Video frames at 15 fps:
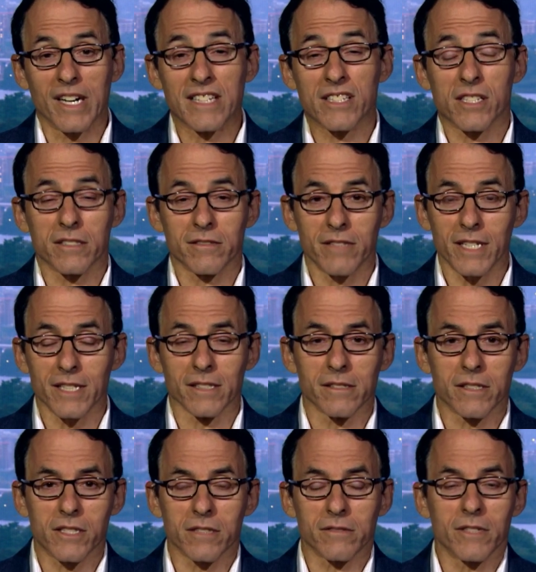And it's
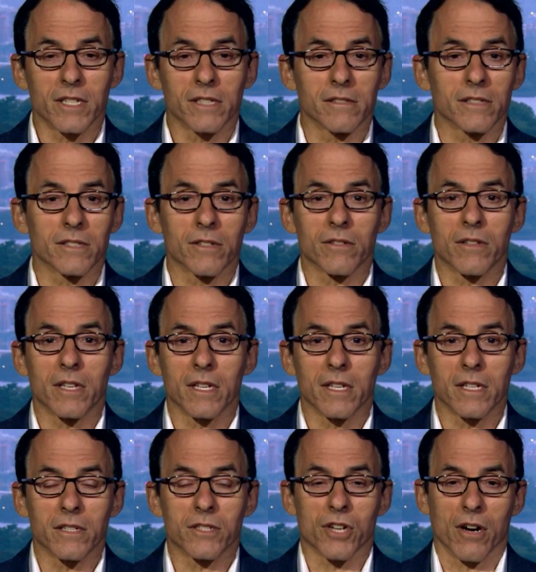illegal. It's illegal under
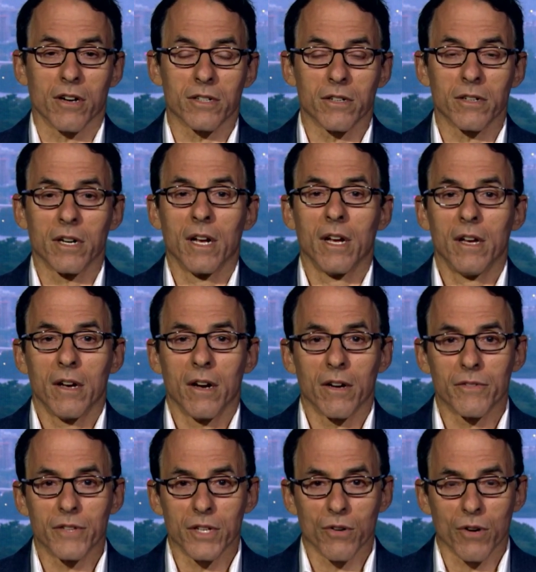the Charter
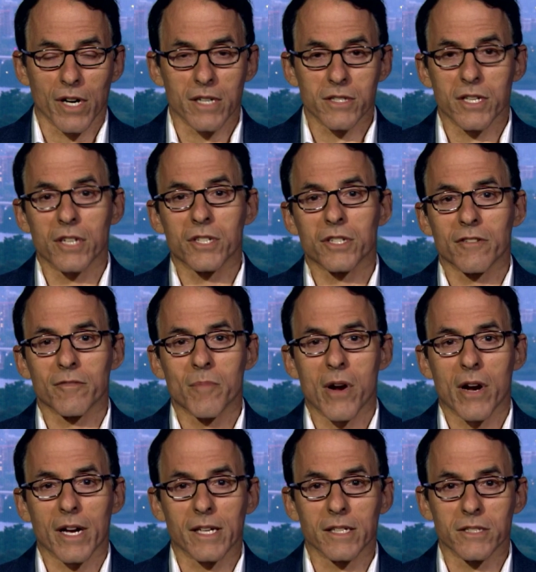of the Organization of
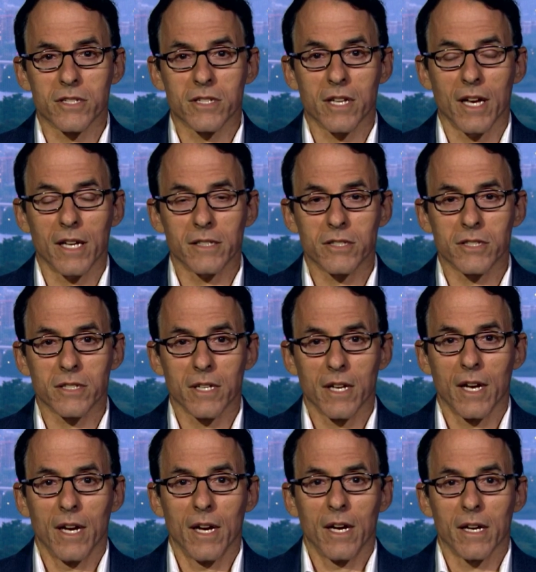American States.
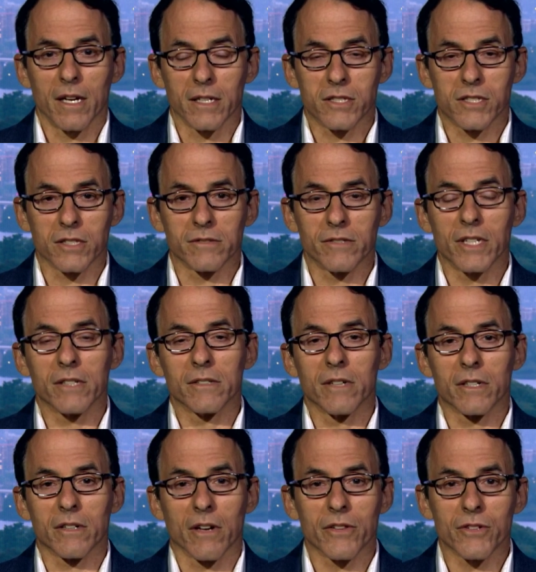It's illegal
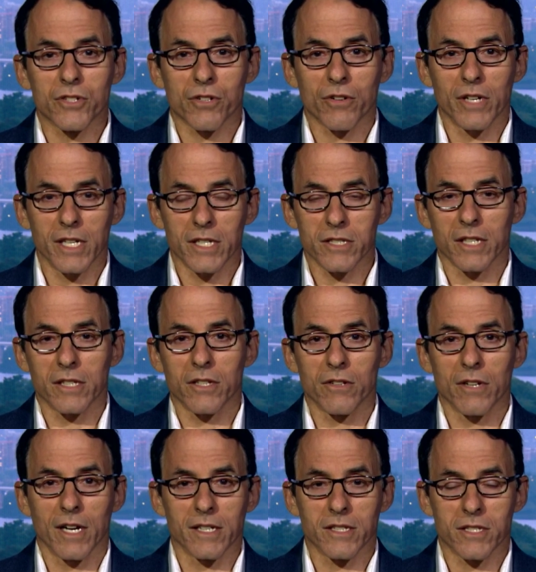under other treaties that the
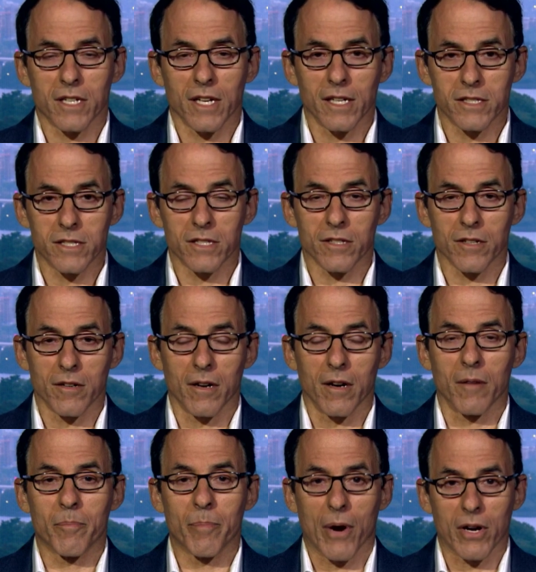United States is
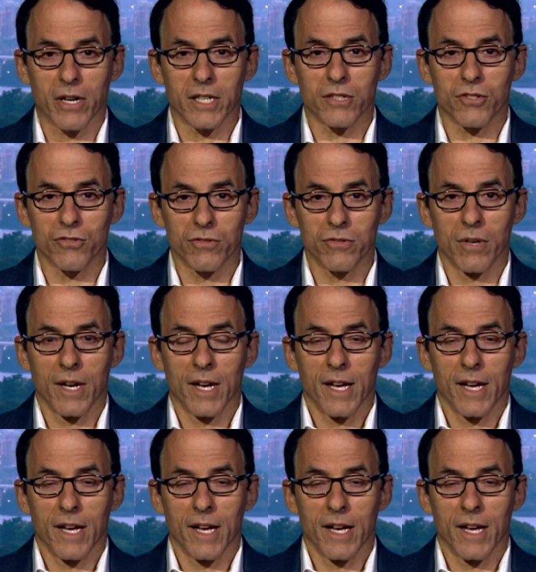a party to.